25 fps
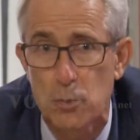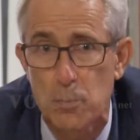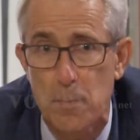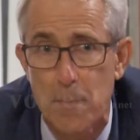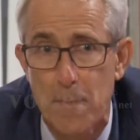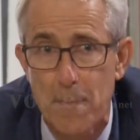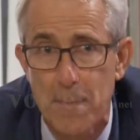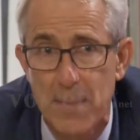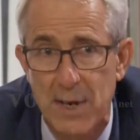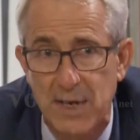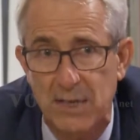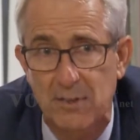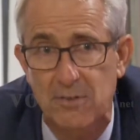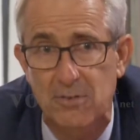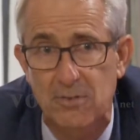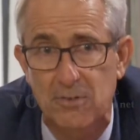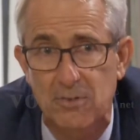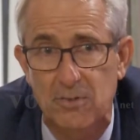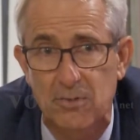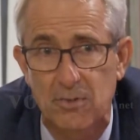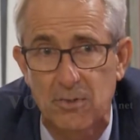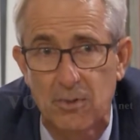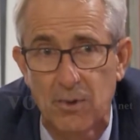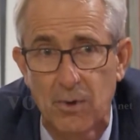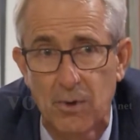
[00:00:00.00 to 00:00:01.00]

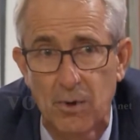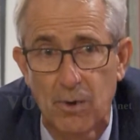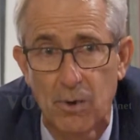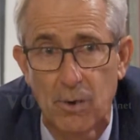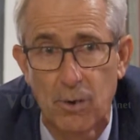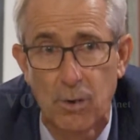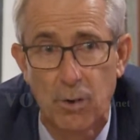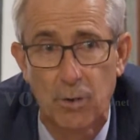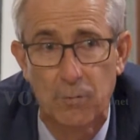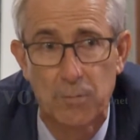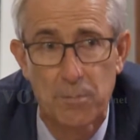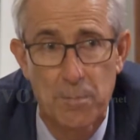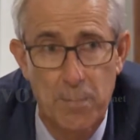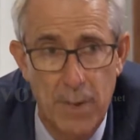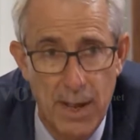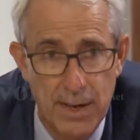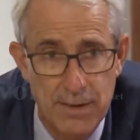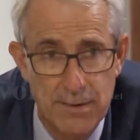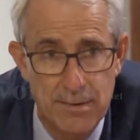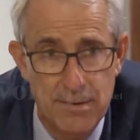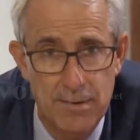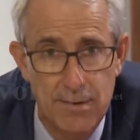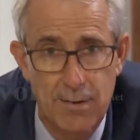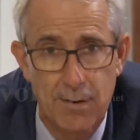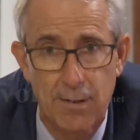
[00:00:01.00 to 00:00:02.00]
mix of
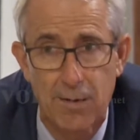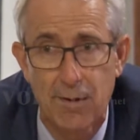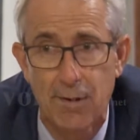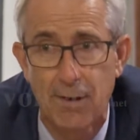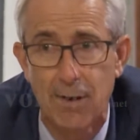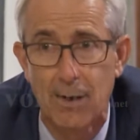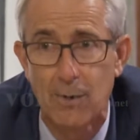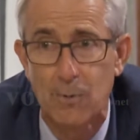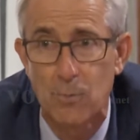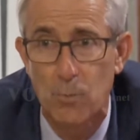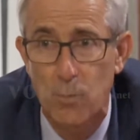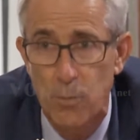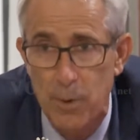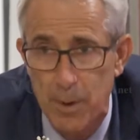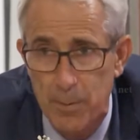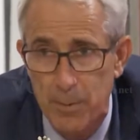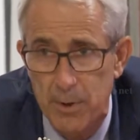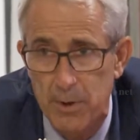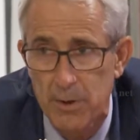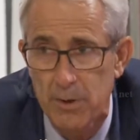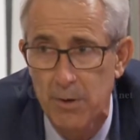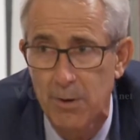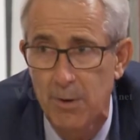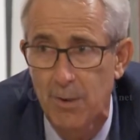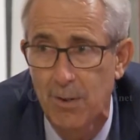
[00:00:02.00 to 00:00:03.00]
men and
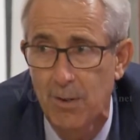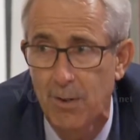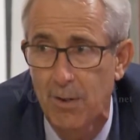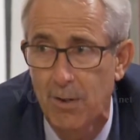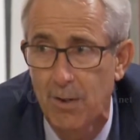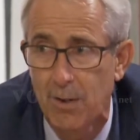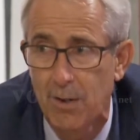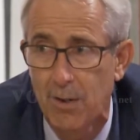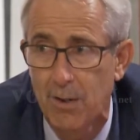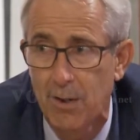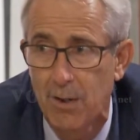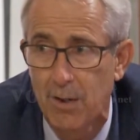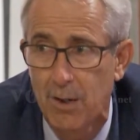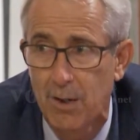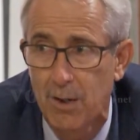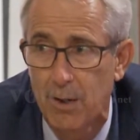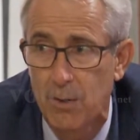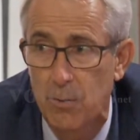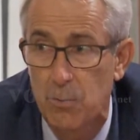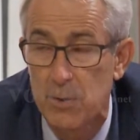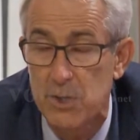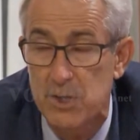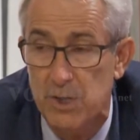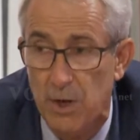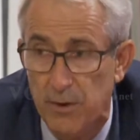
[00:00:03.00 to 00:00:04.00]
women,
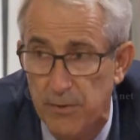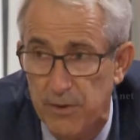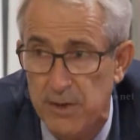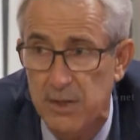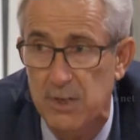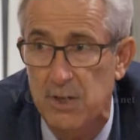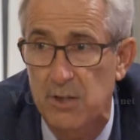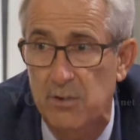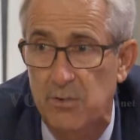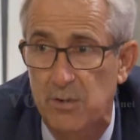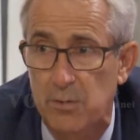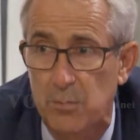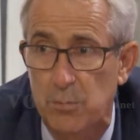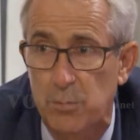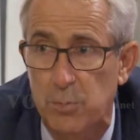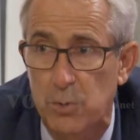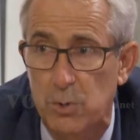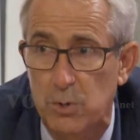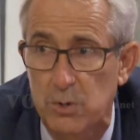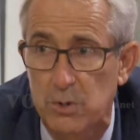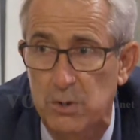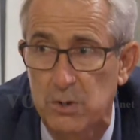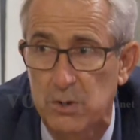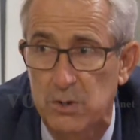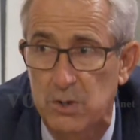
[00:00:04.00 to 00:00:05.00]
which I think is
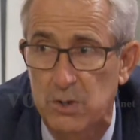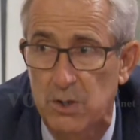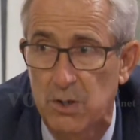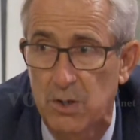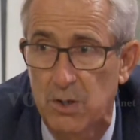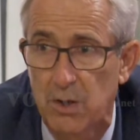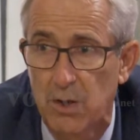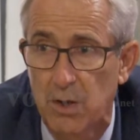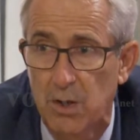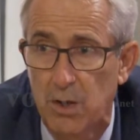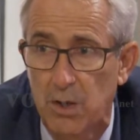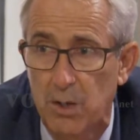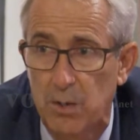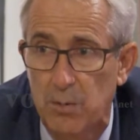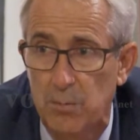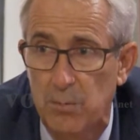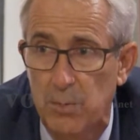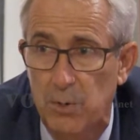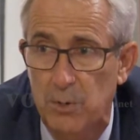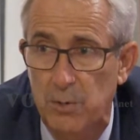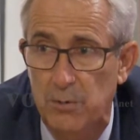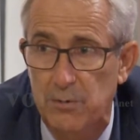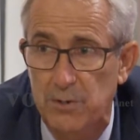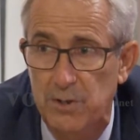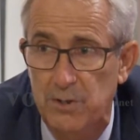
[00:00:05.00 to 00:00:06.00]
important,
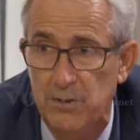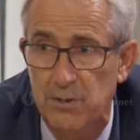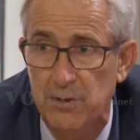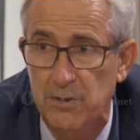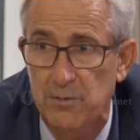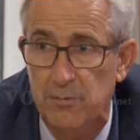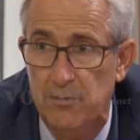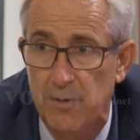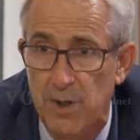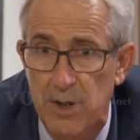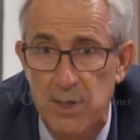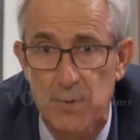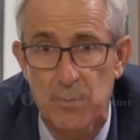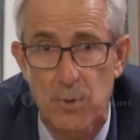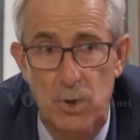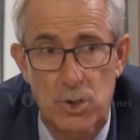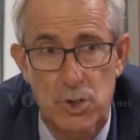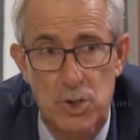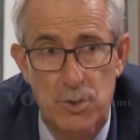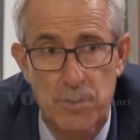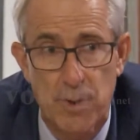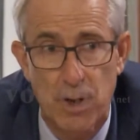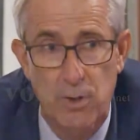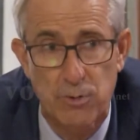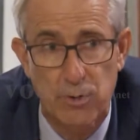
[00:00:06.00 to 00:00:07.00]
because this is very much
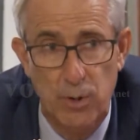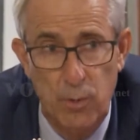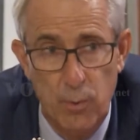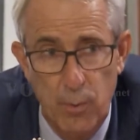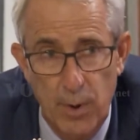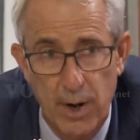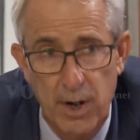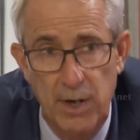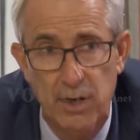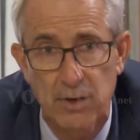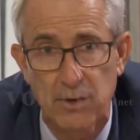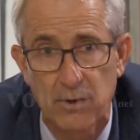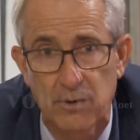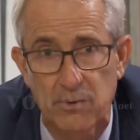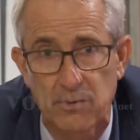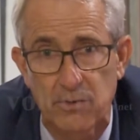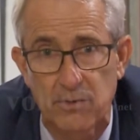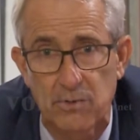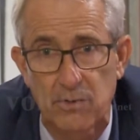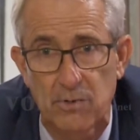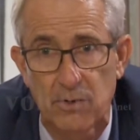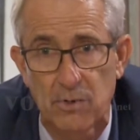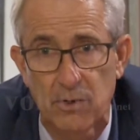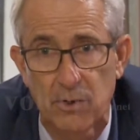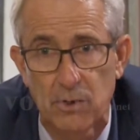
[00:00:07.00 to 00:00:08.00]
about
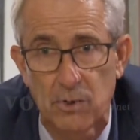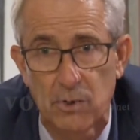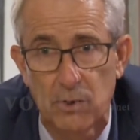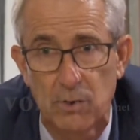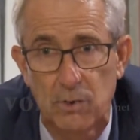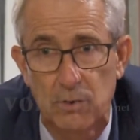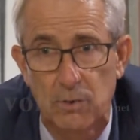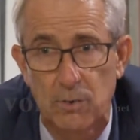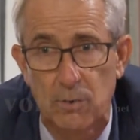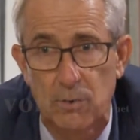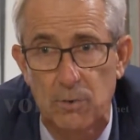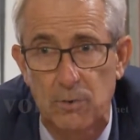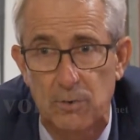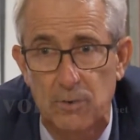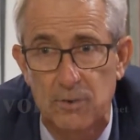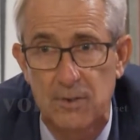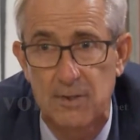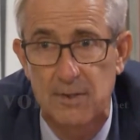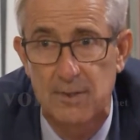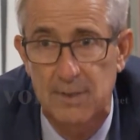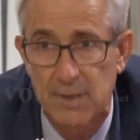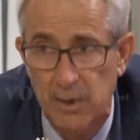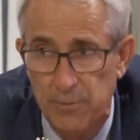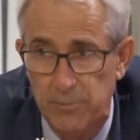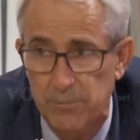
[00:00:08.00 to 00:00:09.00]
awareness. So it's
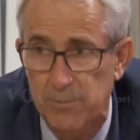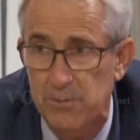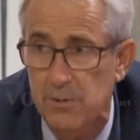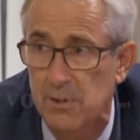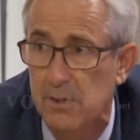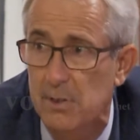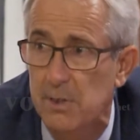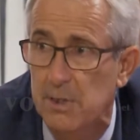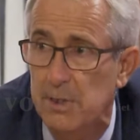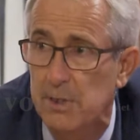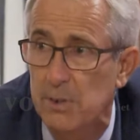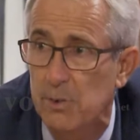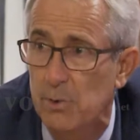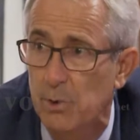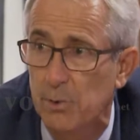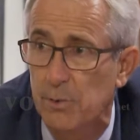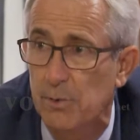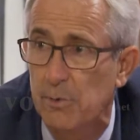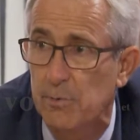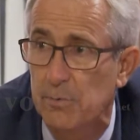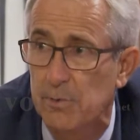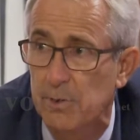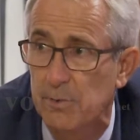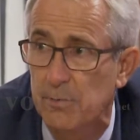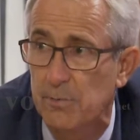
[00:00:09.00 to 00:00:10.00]
definitely not
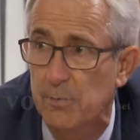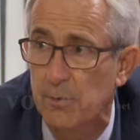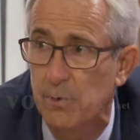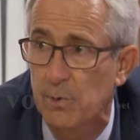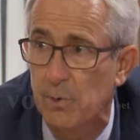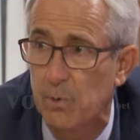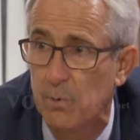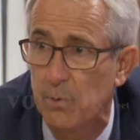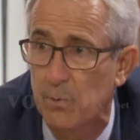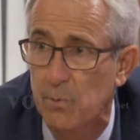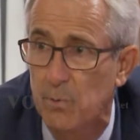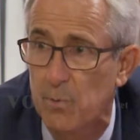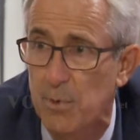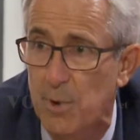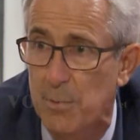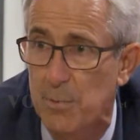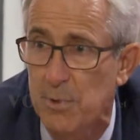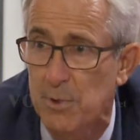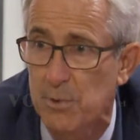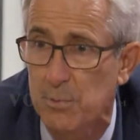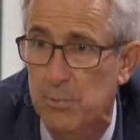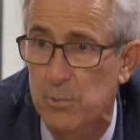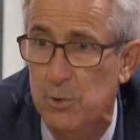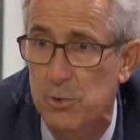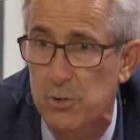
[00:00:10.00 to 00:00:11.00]
only for
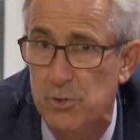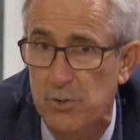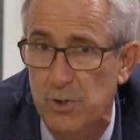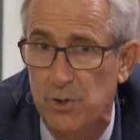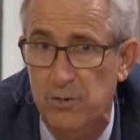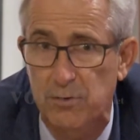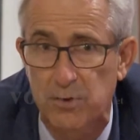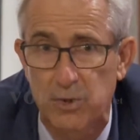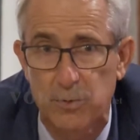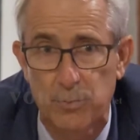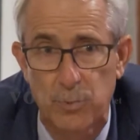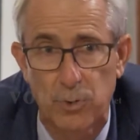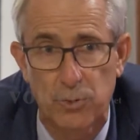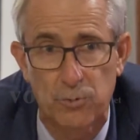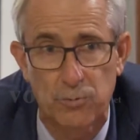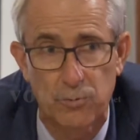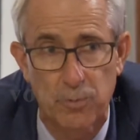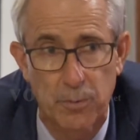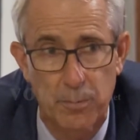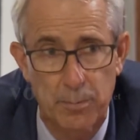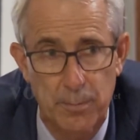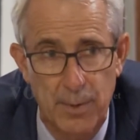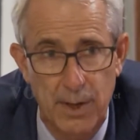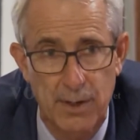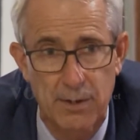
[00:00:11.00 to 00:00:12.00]
women, but just as much for
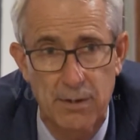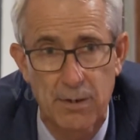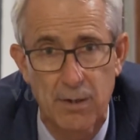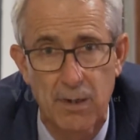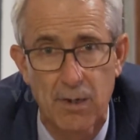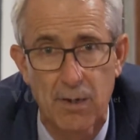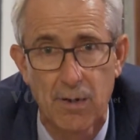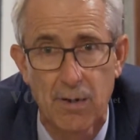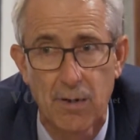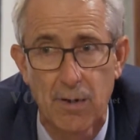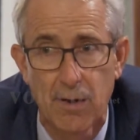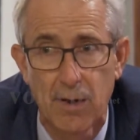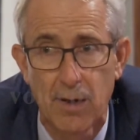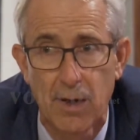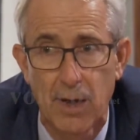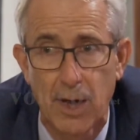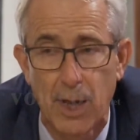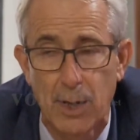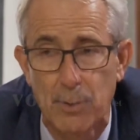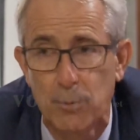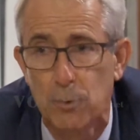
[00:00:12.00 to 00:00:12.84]
men. And I'm